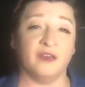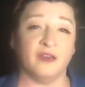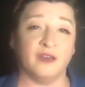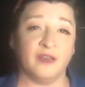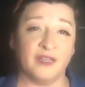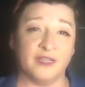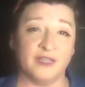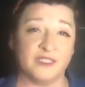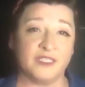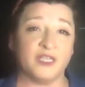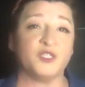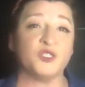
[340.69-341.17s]

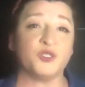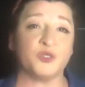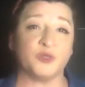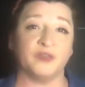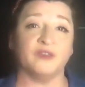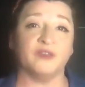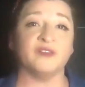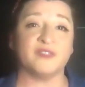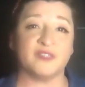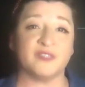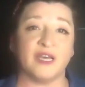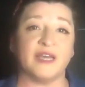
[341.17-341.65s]

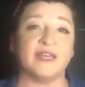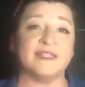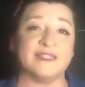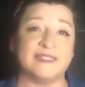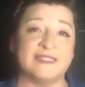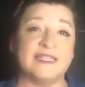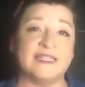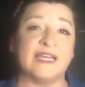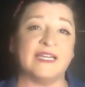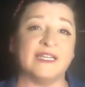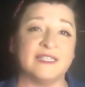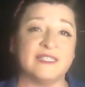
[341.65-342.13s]
industrial sized
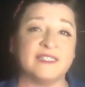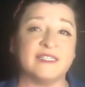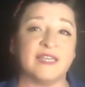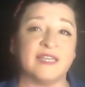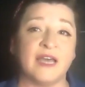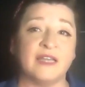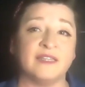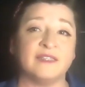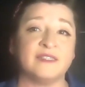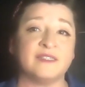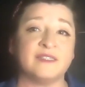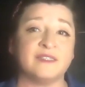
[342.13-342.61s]
data
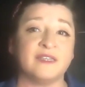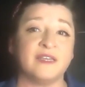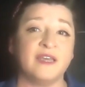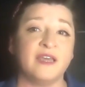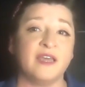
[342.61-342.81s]
sets,